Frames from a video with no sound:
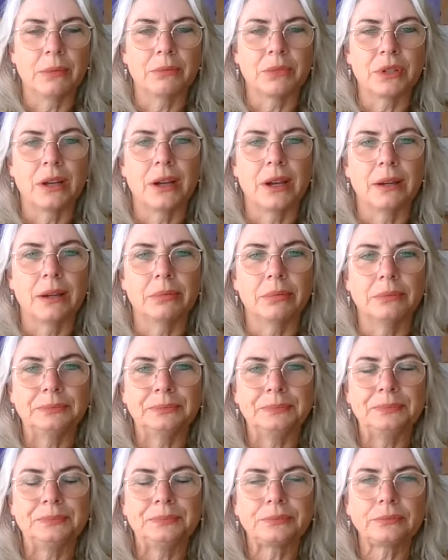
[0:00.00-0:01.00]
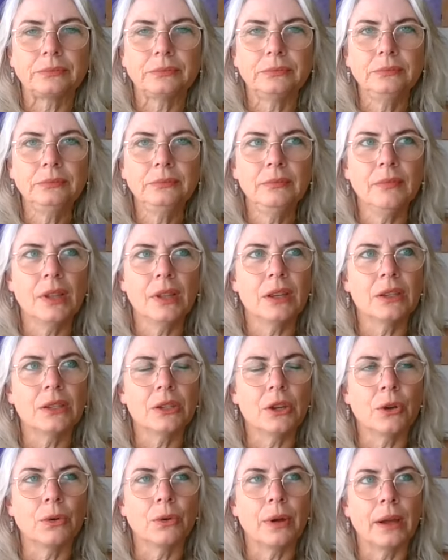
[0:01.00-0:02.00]
some type.
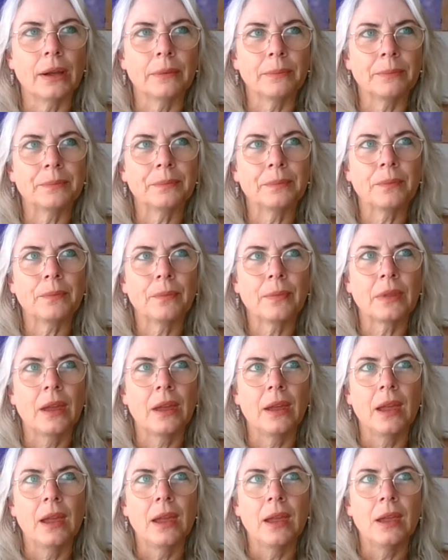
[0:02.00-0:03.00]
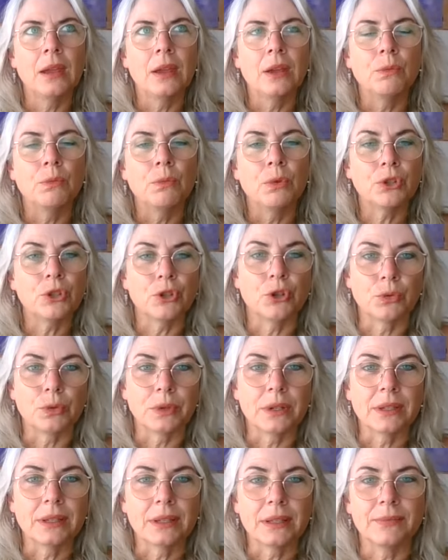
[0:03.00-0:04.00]
So what you
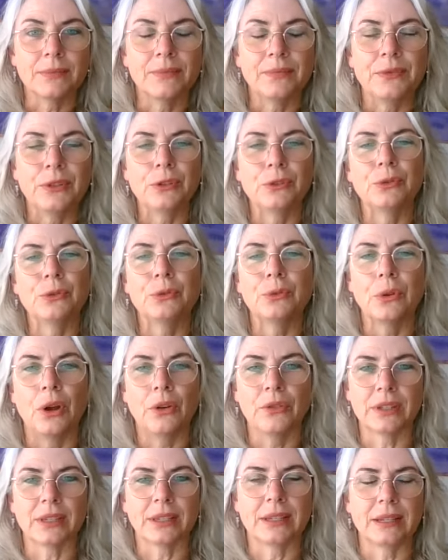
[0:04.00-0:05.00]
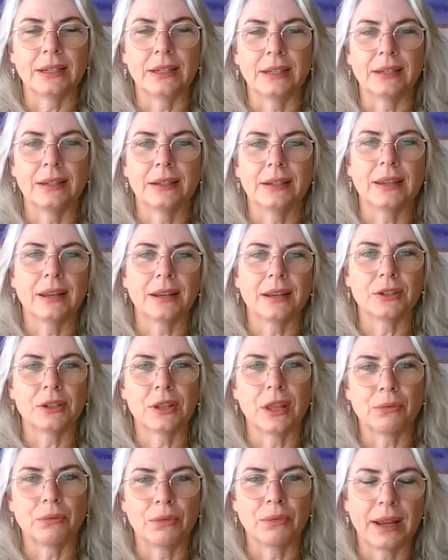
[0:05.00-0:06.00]
do is you obviously get
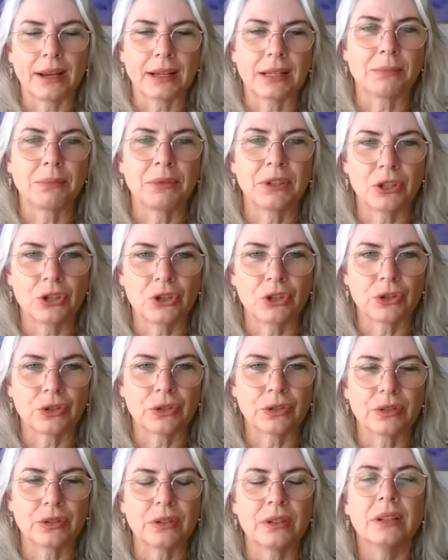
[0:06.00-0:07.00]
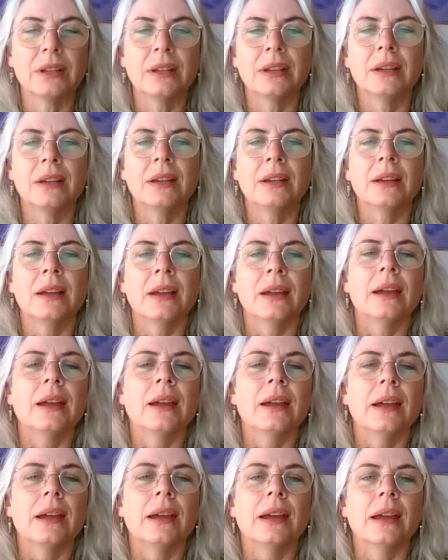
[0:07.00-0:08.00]
into that relaxed position
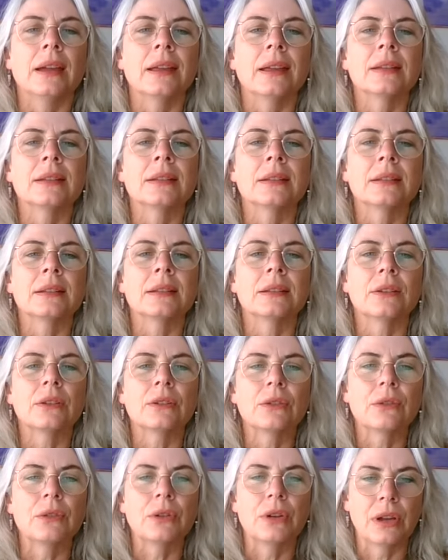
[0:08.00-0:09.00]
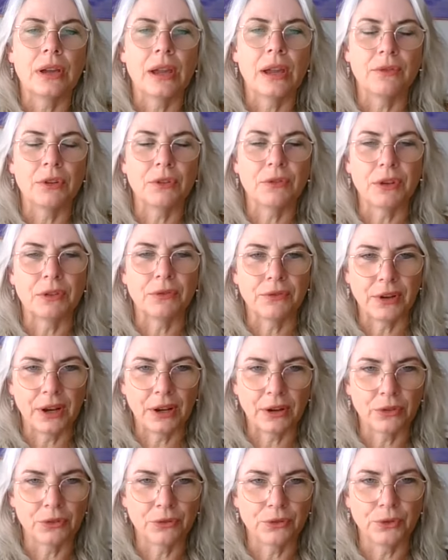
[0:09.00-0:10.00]
and have your feet
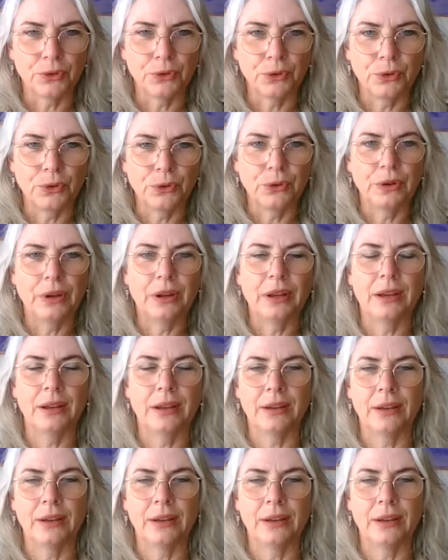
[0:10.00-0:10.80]
flat on the floor,